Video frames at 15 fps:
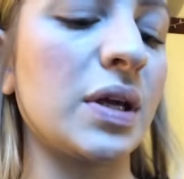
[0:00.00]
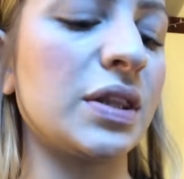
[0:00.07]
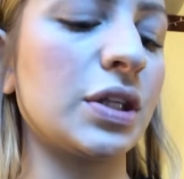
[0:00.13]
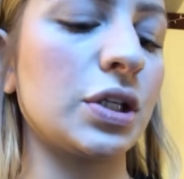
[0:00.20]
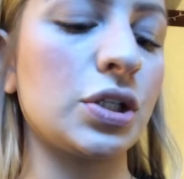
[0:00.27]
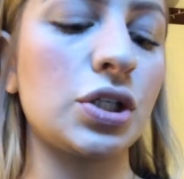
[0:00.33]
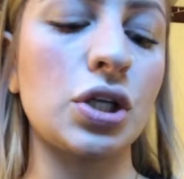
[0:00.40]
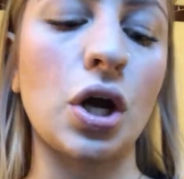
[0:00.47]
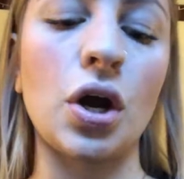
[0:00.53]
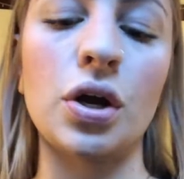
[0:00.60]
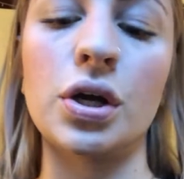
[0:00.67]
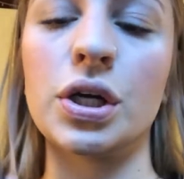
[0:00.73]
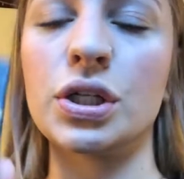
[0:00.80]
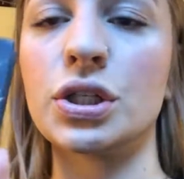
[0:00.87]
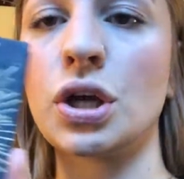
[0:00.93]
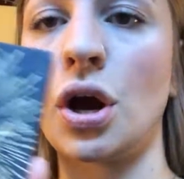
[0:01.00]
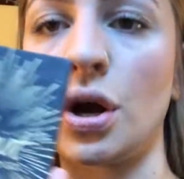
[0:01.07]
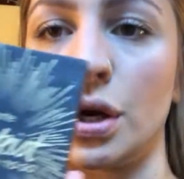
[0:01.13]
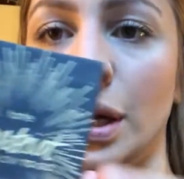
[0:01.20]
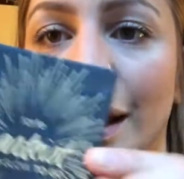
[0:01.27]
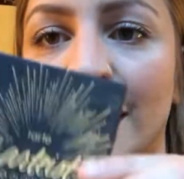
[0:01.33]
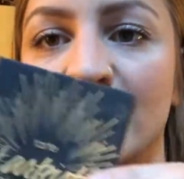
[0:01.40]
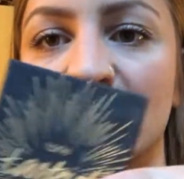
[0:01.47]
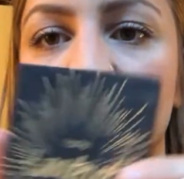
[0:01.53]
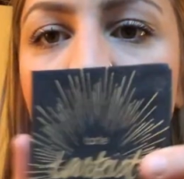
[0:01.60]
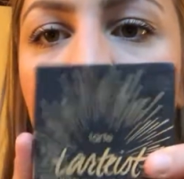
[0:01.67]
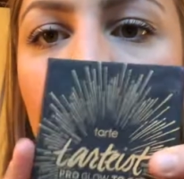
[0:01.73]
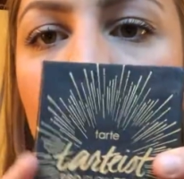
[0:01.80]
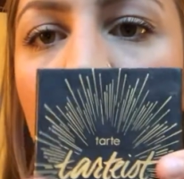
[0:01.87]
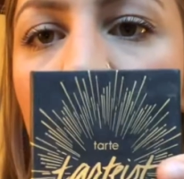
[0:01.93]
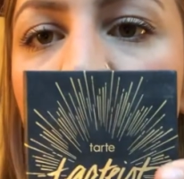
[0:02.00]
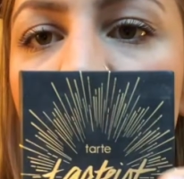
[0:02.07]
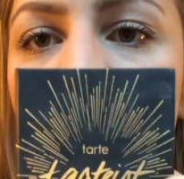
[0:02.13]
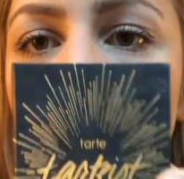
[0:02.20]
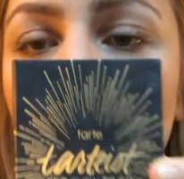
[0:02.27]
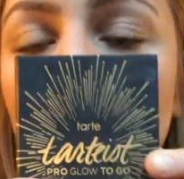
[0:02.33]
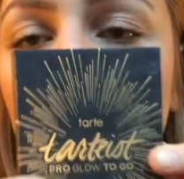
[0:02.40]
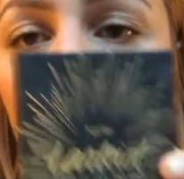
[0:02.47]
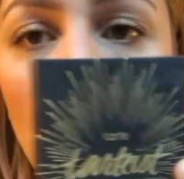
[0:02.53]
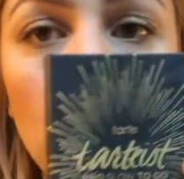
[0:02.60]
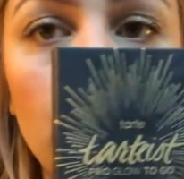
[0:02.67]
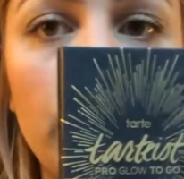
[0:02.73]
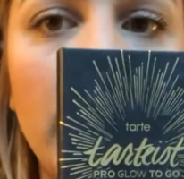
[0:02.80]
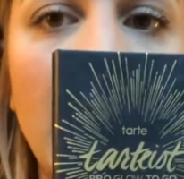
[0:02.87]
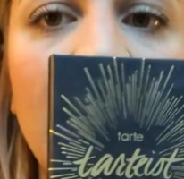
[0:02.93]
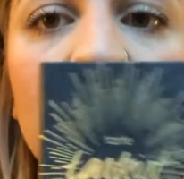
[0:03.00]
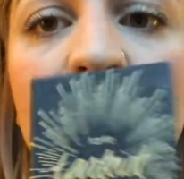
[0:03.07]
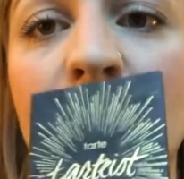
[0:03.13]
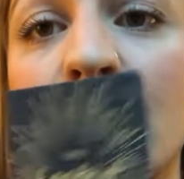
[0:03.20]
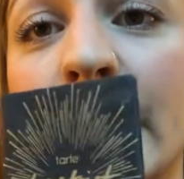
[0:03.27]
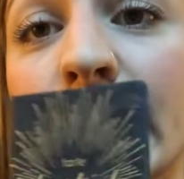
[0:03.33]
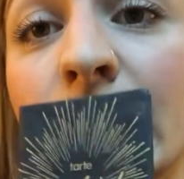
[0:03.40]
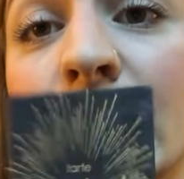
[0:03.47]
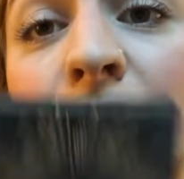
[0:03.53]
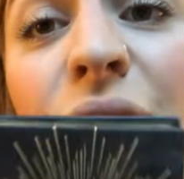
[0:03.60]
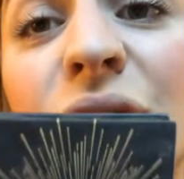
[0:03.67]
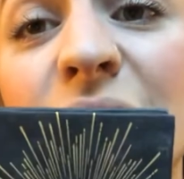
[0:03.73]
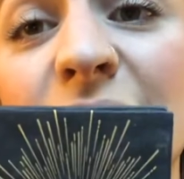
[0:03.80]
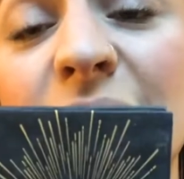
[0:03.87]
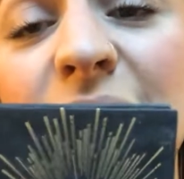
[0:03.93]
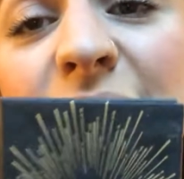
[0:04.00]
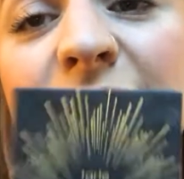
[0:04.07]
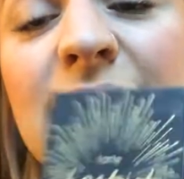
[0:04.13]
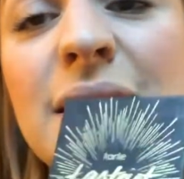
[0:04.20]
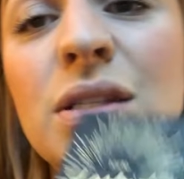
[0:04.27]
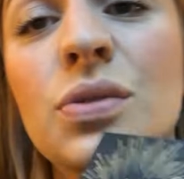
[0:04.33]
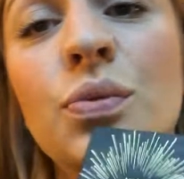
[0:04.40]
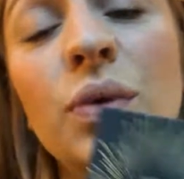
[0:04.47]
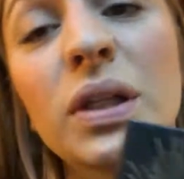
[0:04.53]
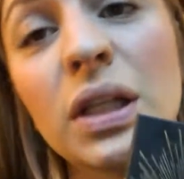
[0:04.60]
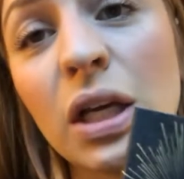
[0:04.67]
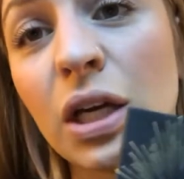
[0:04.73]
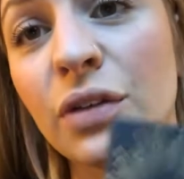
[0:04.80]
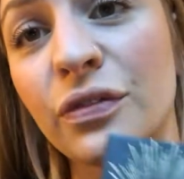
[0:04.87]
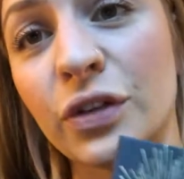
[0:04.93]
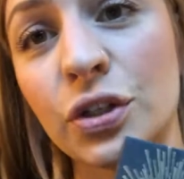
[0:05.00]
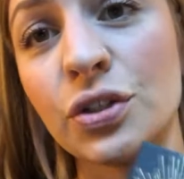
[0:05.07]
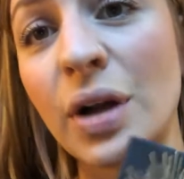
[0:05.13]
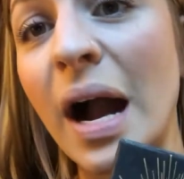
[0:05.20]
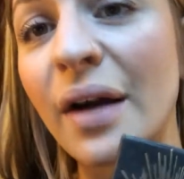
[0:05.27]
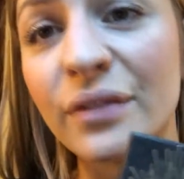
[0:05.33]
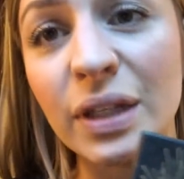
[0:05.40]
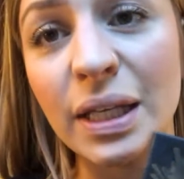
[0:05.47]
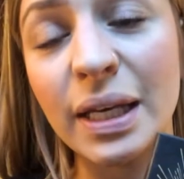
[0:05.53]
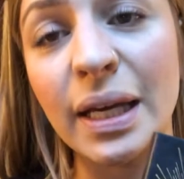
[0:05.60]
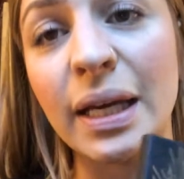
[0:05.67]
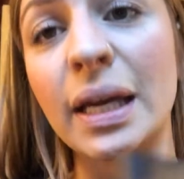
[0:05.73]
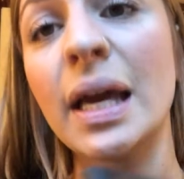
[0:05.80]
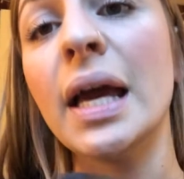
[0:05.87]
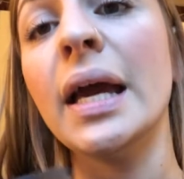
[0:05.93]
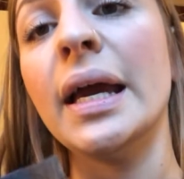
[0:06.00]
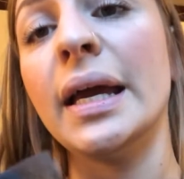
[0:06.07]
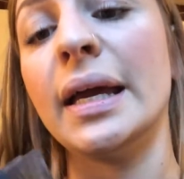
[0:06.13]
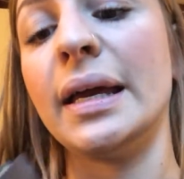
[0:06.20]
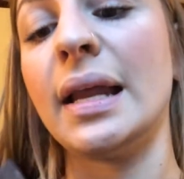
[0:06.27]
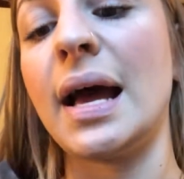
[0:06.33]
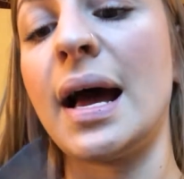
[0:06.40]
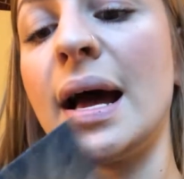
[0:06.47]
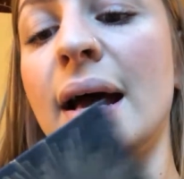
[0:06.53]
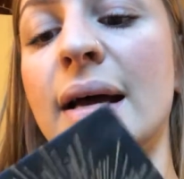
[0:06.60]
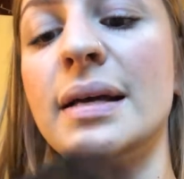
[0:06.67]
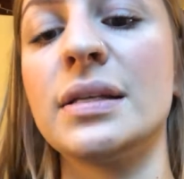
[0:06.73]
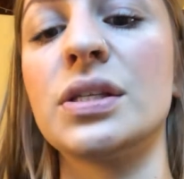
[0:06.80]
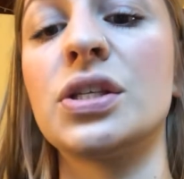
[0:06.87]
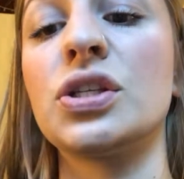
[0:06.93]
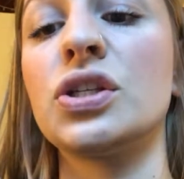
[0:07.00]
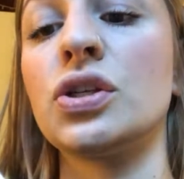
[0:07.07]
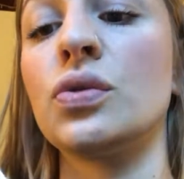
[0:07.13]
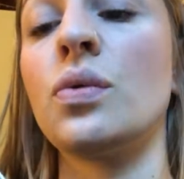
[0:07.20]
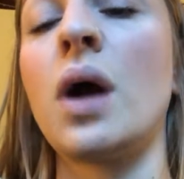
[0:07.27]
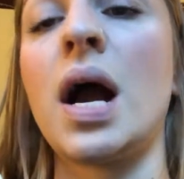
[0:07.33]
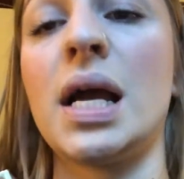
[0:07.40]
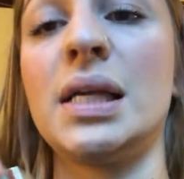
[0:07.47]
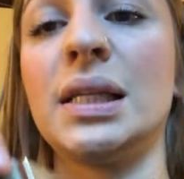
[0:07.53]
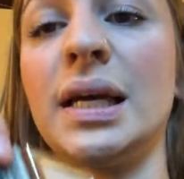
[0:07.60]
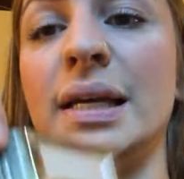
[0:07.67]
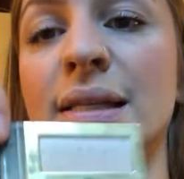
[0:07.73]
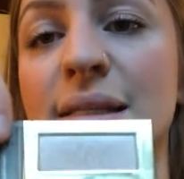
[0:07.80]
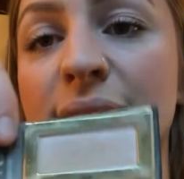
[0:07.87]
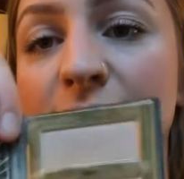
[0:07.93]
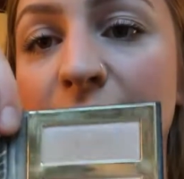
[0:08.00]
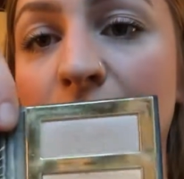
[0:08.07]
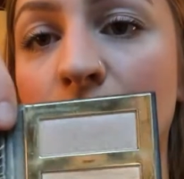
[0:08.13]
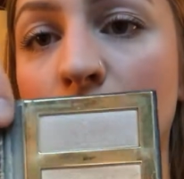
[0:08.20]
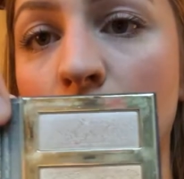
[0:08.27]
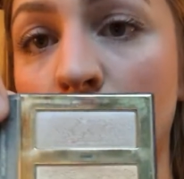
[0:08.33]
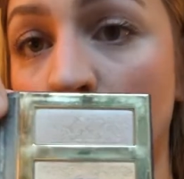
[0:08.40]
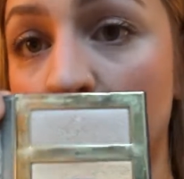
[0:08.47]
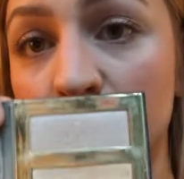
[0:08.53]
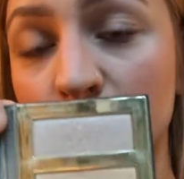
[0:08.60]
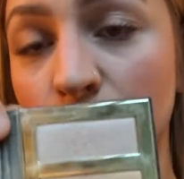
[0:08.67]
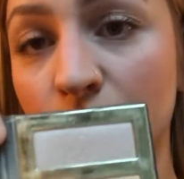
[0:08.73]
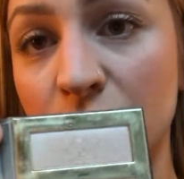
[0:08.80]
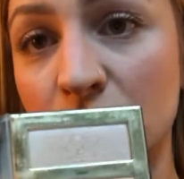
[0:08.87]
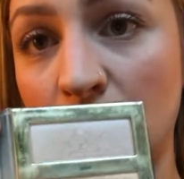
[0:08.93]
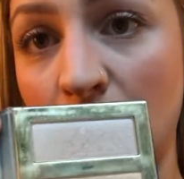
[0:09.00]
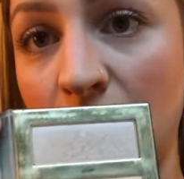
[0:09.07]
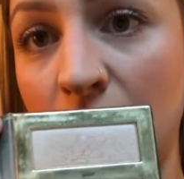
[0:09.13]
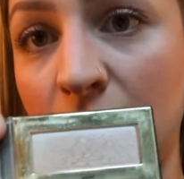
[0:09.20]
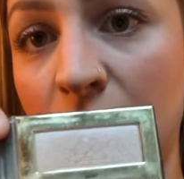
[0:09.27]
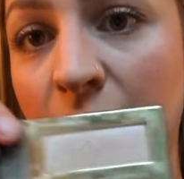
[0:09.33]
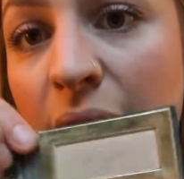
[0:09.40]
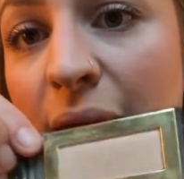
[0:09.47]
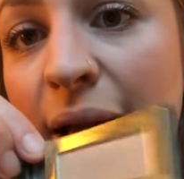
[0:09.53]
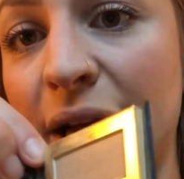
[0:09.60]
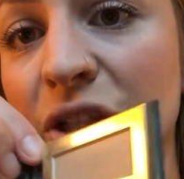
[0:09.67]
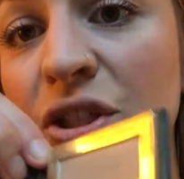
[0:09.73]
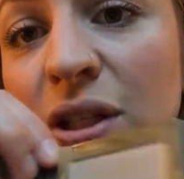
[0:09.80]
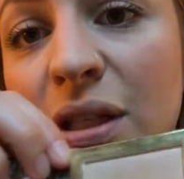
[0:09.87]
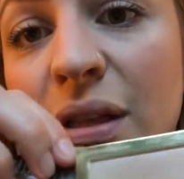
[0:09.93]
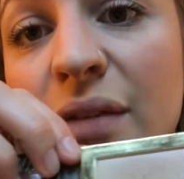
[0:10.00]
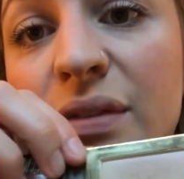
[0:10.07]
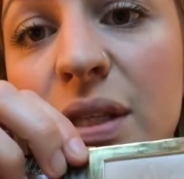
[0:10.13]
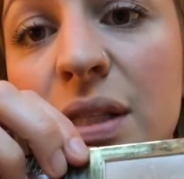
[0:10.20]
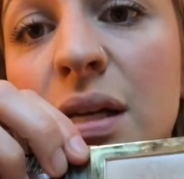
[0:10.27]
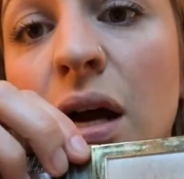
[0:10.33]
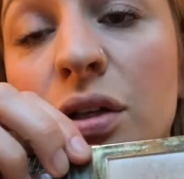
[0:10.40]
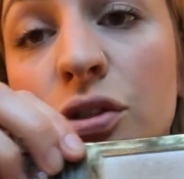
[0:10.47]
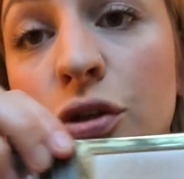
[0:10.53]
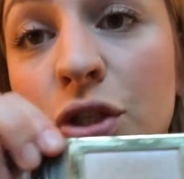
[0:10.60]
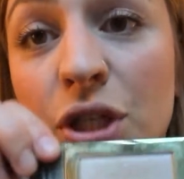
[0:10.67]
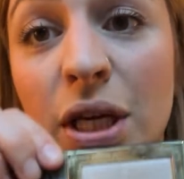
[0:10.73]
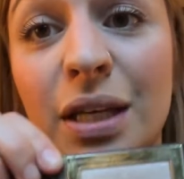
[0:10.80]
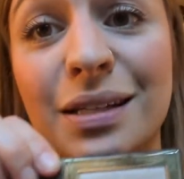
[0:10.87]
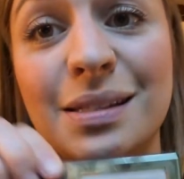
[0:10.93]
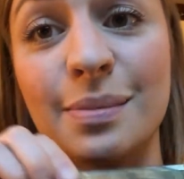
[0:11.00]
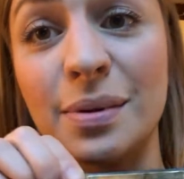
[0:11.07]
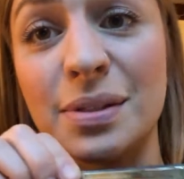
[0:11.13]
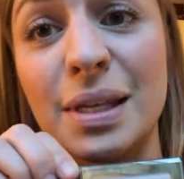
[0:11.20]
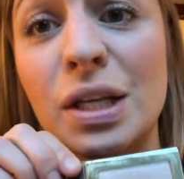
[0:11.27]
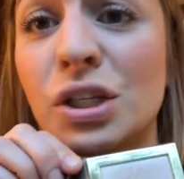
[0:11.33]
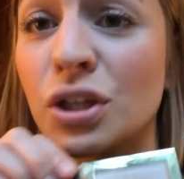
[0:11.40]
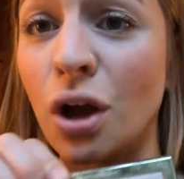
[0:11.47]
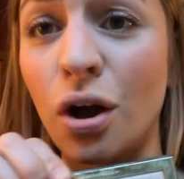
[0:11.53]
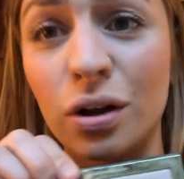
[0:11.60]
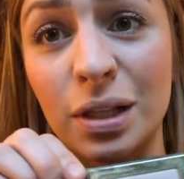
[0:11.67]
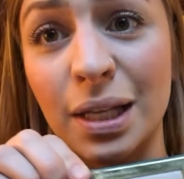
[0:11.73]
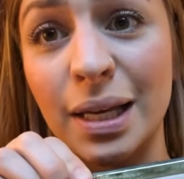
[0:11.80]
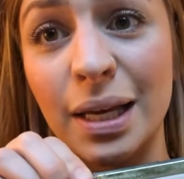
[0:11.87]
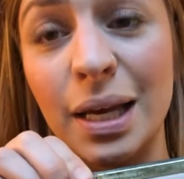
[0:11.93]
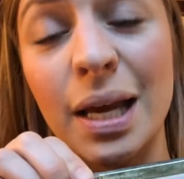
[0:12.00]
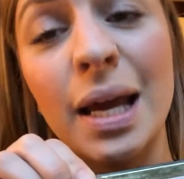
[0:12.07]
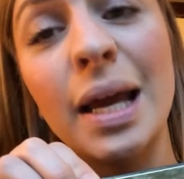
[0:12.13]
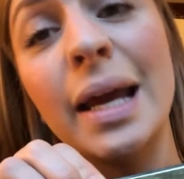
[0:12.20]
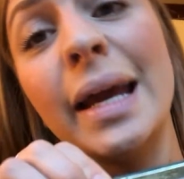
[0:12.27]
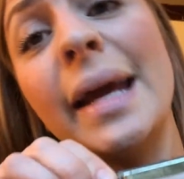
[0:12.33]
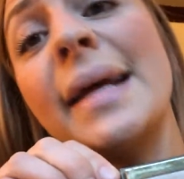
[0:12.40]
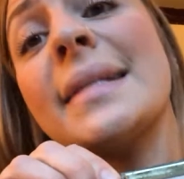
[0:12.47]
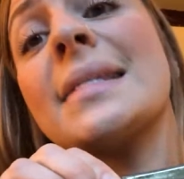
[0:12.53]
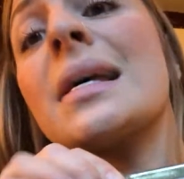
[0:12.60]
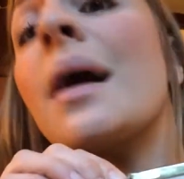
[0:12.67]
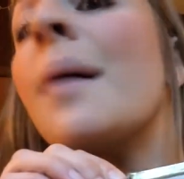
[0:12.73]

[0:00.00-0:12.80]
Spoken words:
with the Tartiest Pro to Glow palette. I love this. It's really good for traveling. It has 2 highlights and a contour shade, and I actually love this contour shade. It smells like chocolate. It's